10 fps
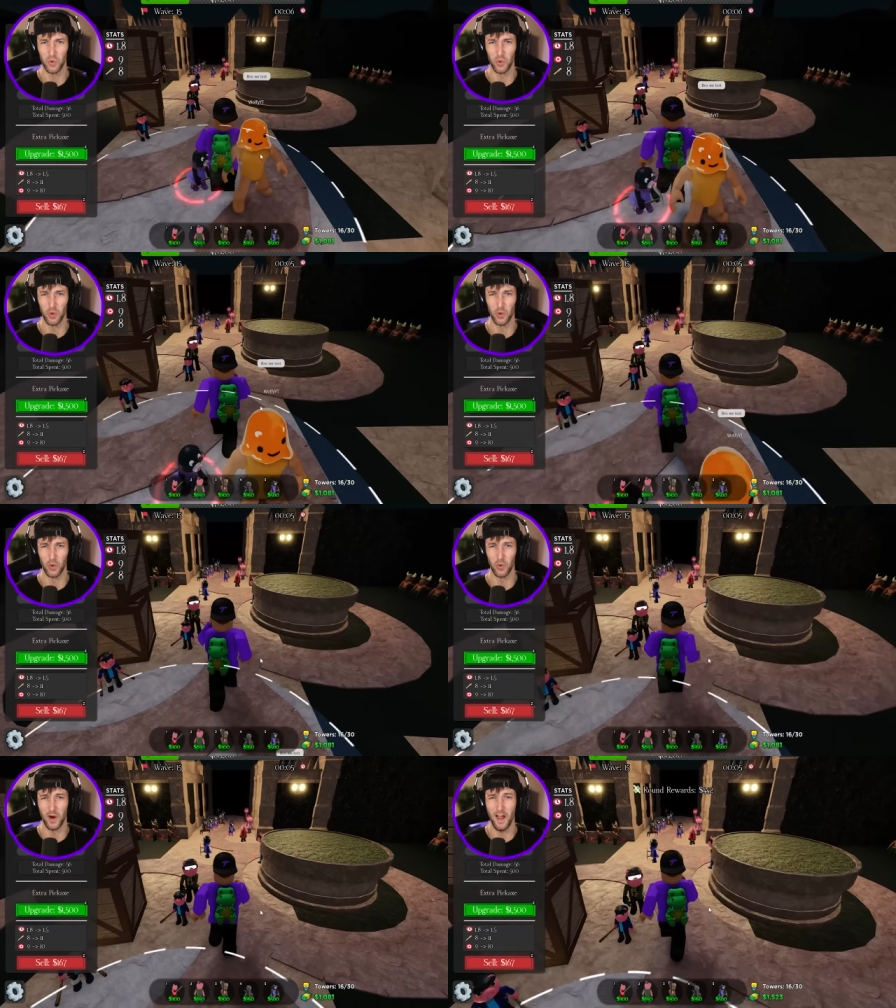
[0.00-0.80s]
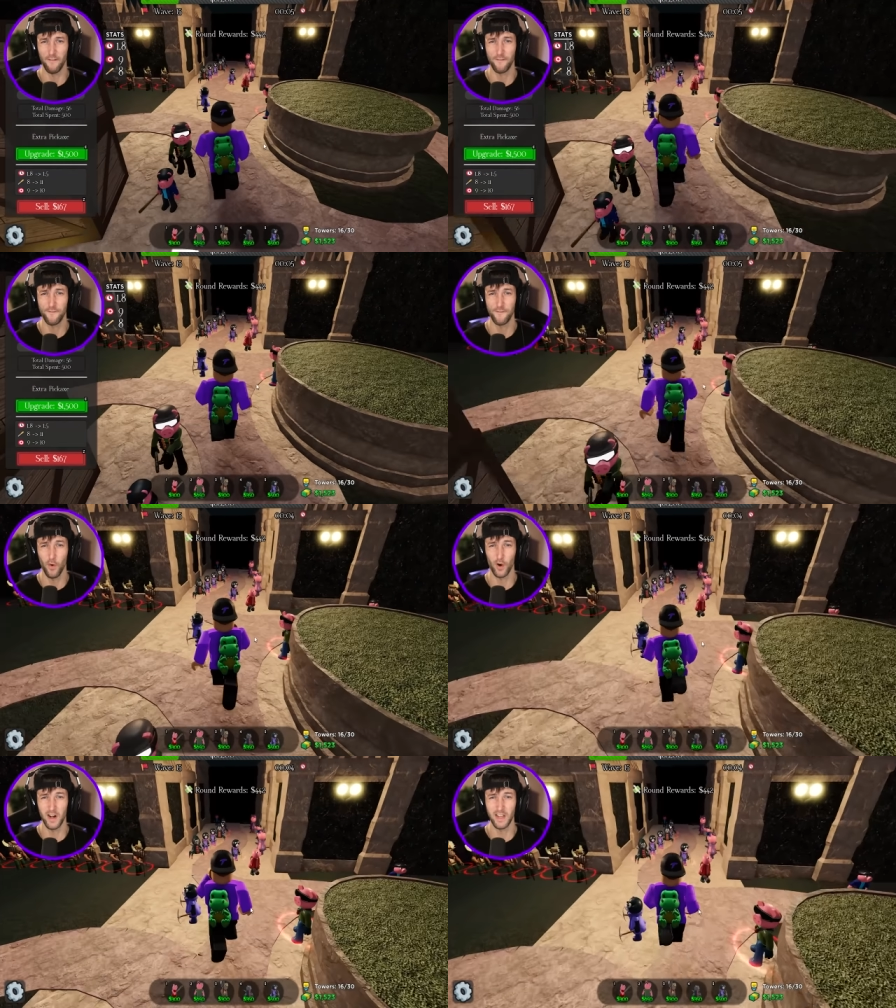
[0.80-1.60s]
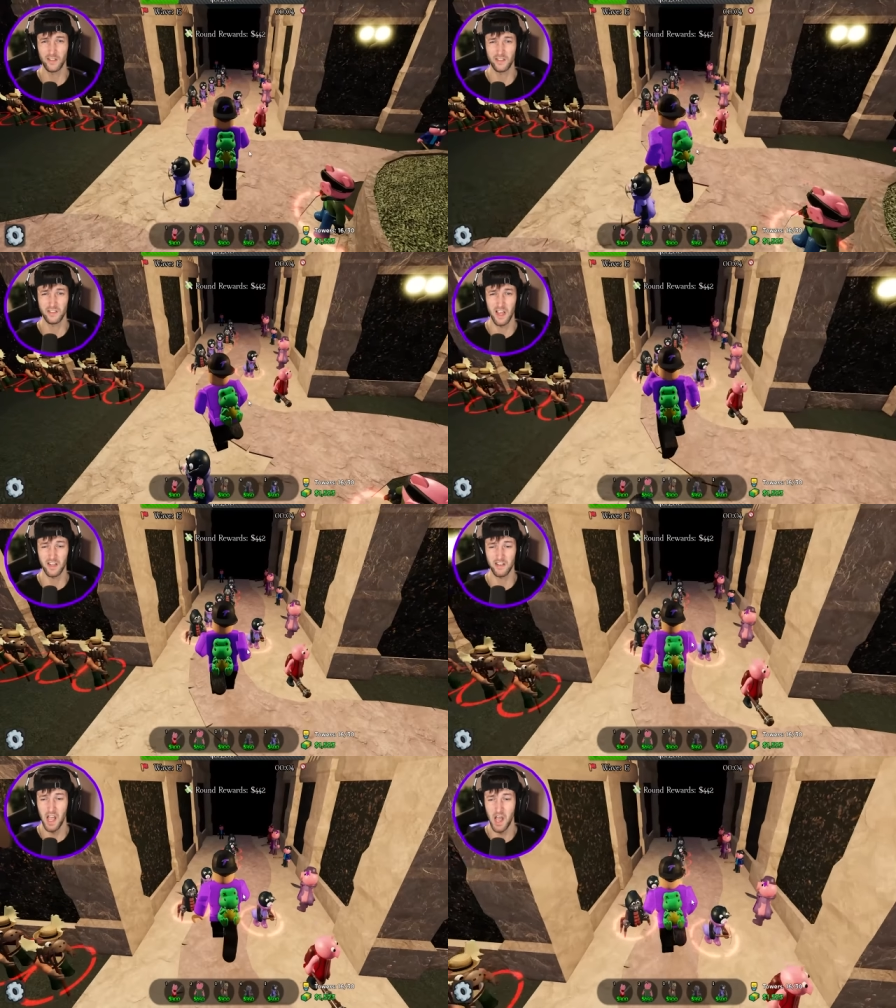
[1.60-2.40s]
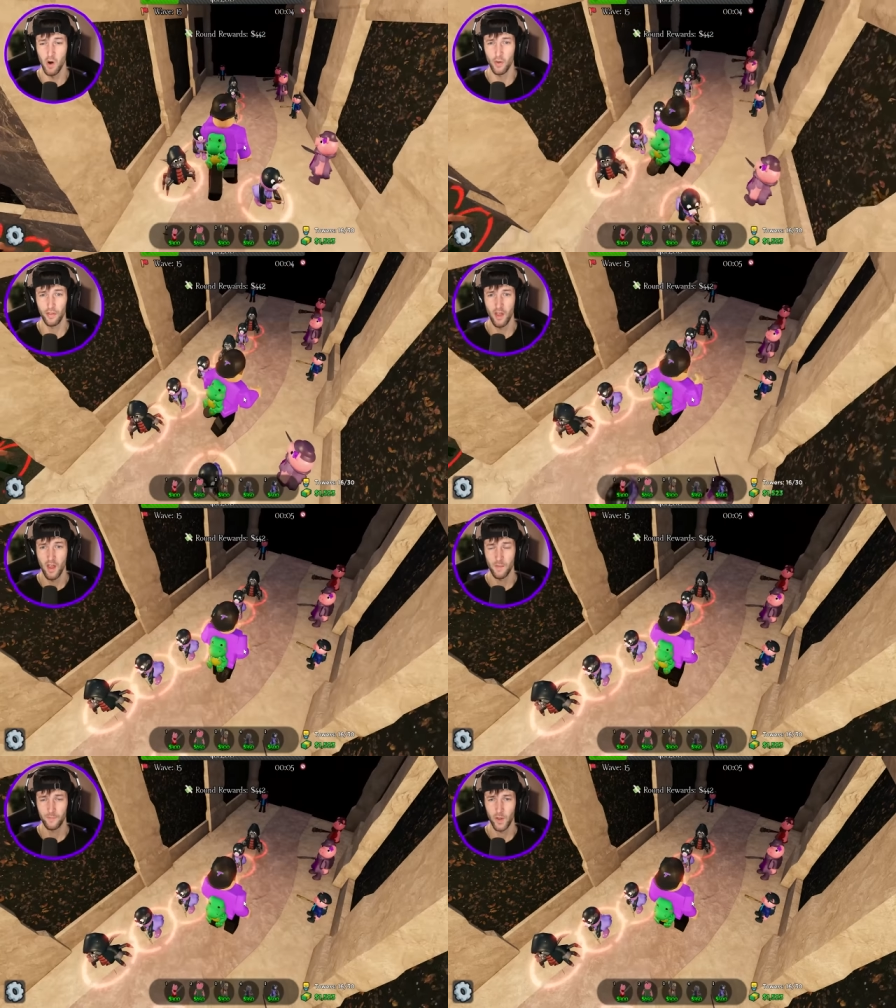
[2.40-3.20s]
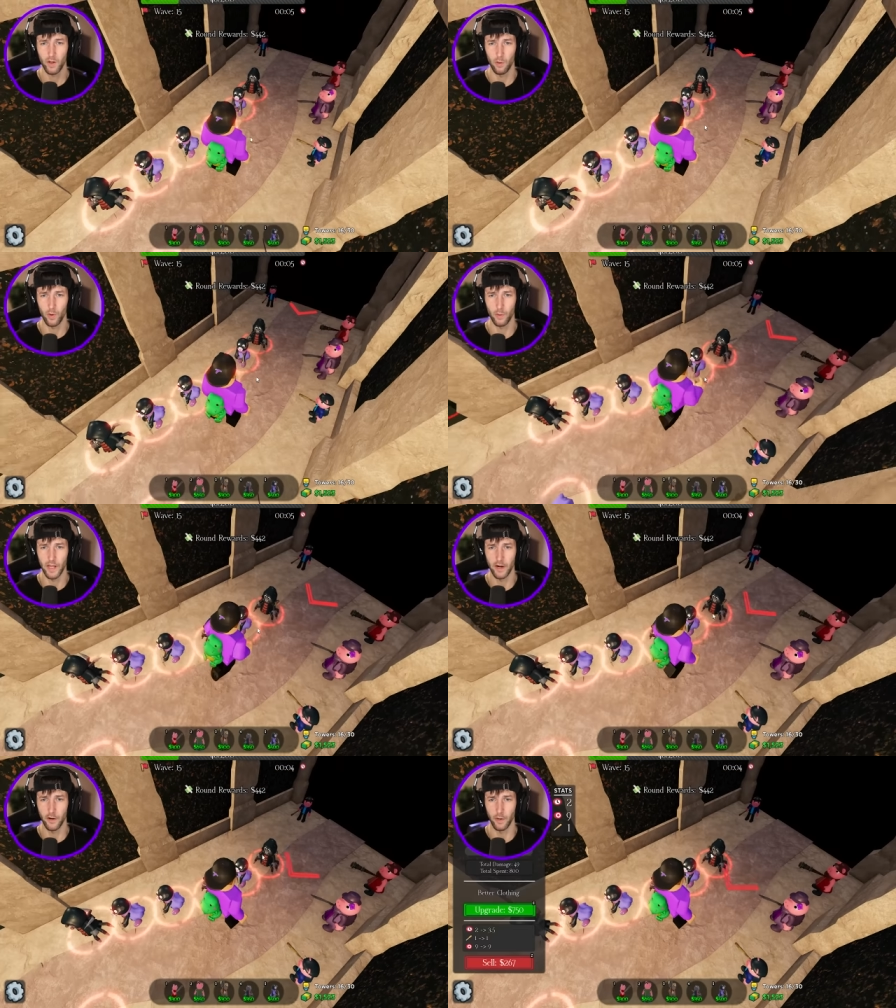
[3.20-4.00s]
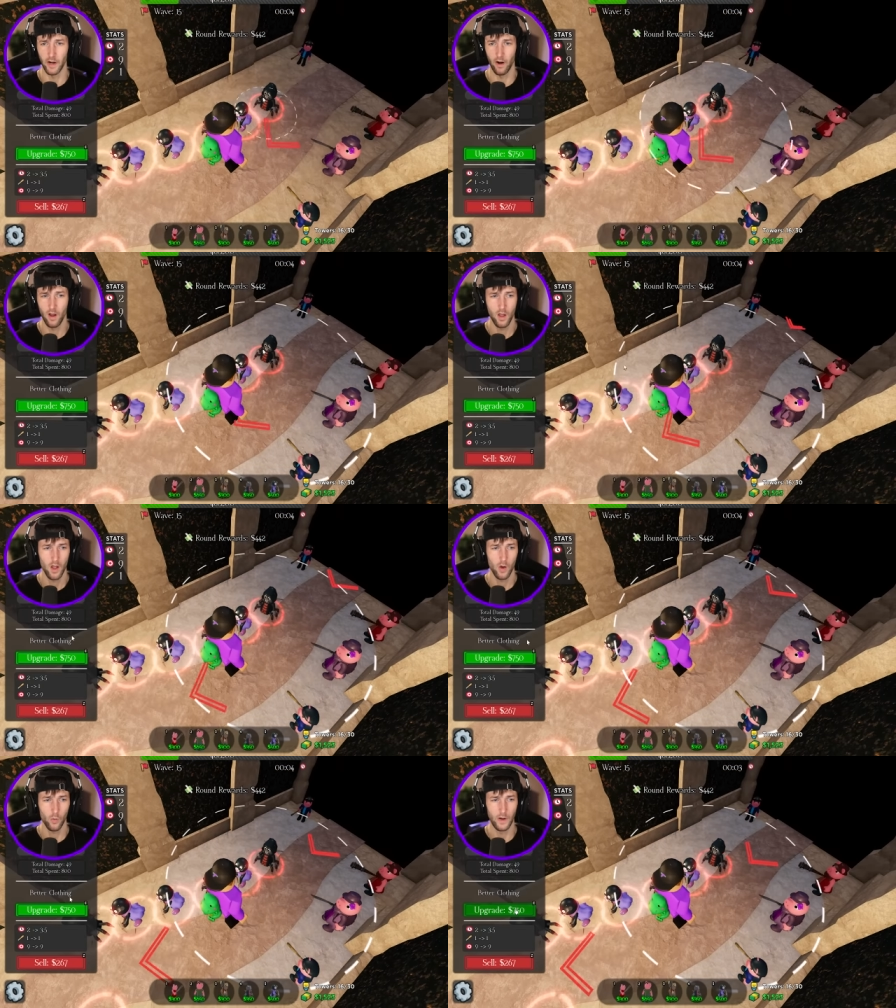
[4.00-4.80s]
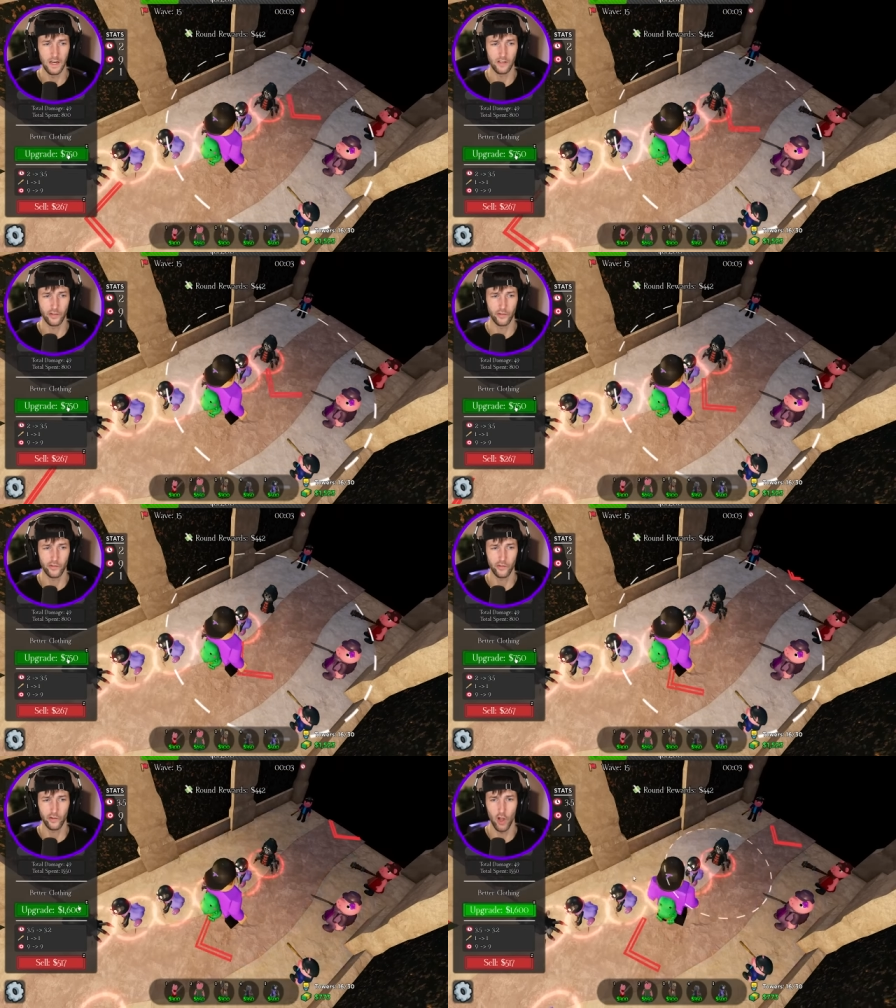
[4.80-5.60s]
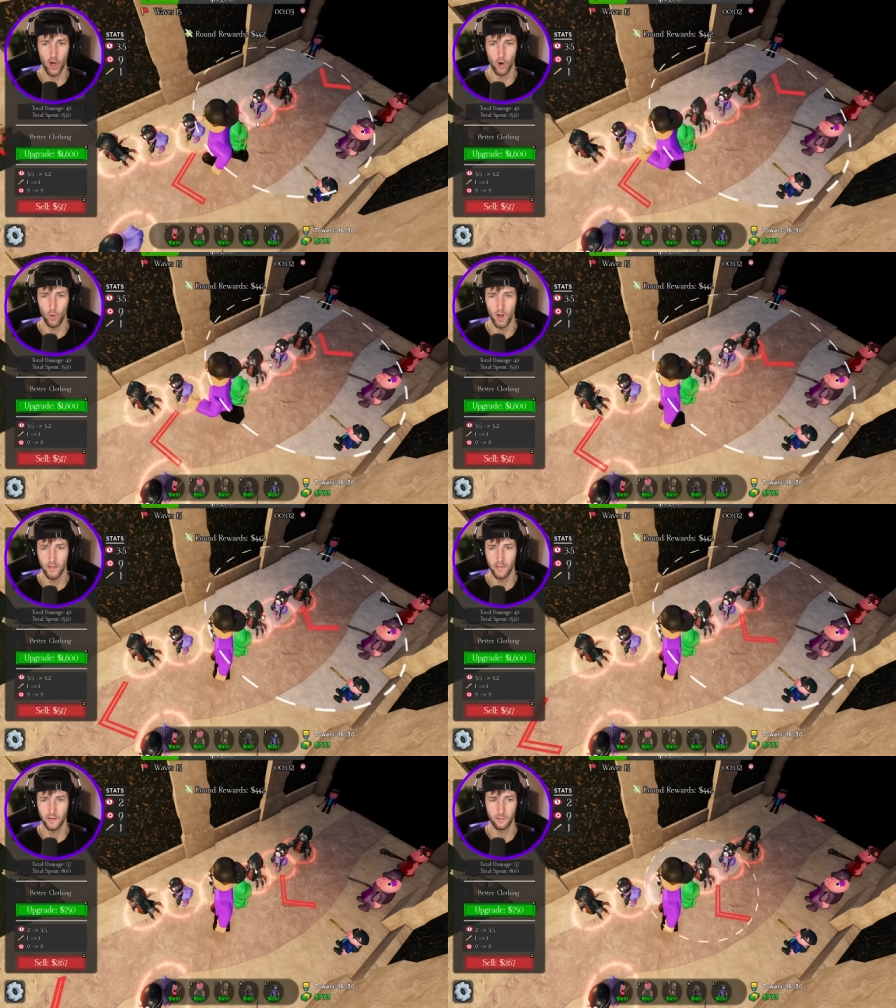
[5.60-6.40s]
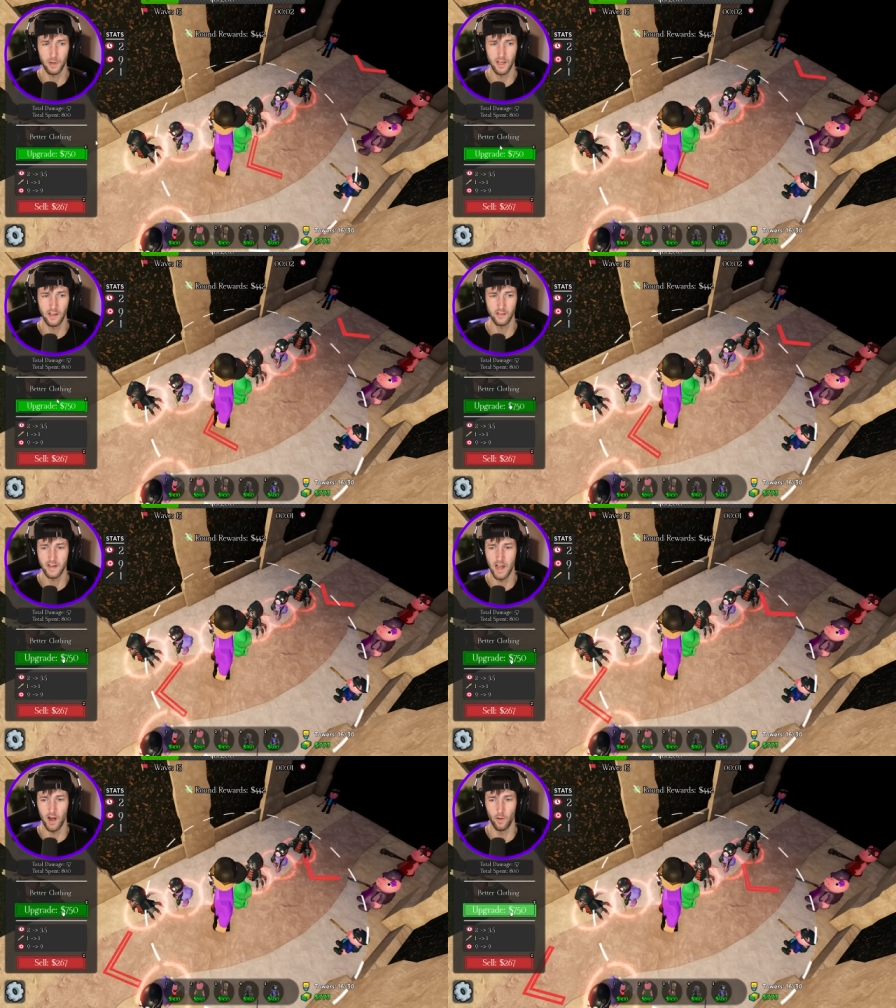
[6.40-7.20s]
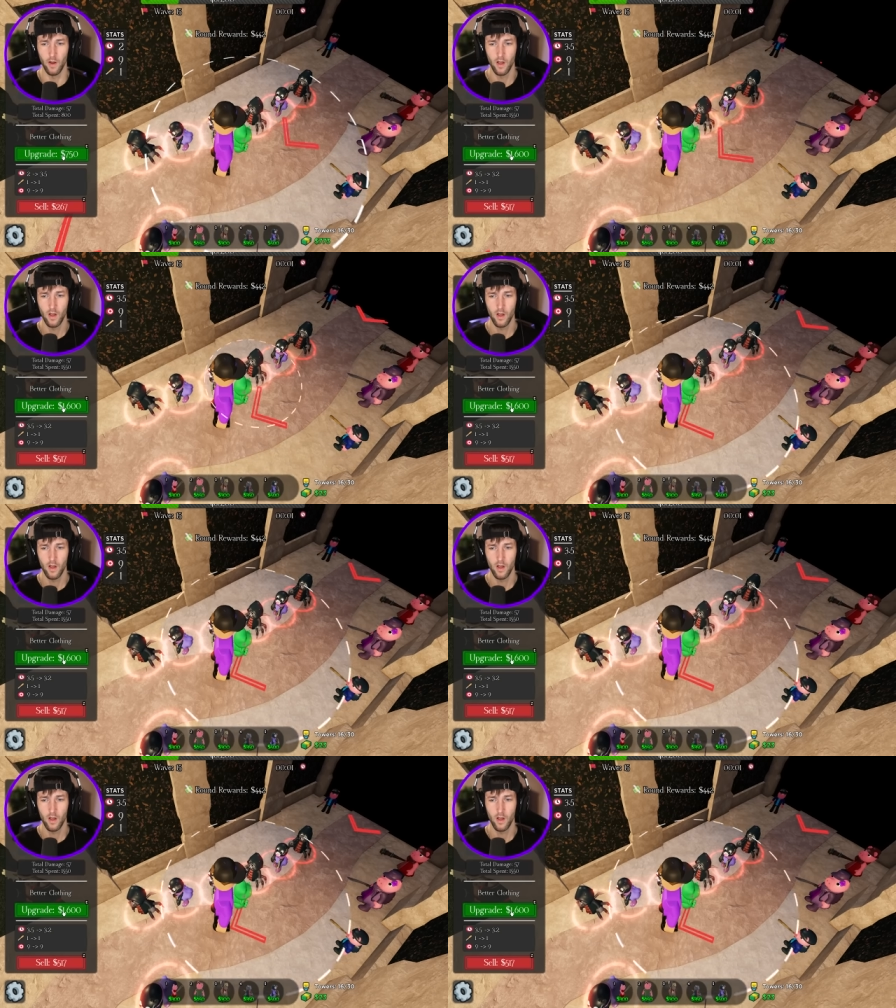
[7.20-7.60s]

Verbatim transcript: Ooh, we're at 46 health. Okay, what do we got to do here? We need to slow these piggies down.